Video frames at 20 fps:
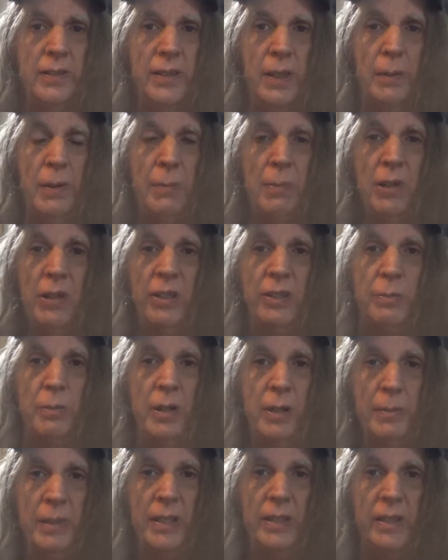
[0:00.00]
W. Bush
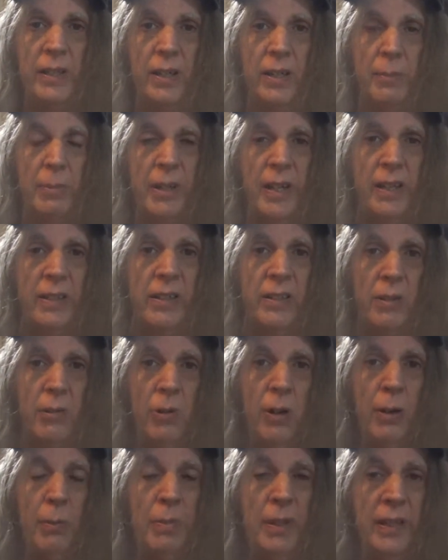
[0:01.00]
put him in there to protect his
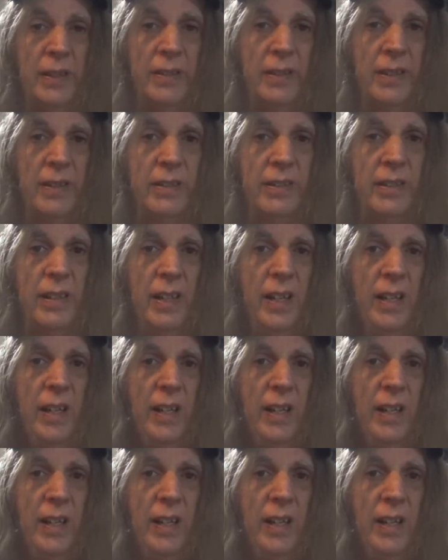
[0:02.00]
oil business.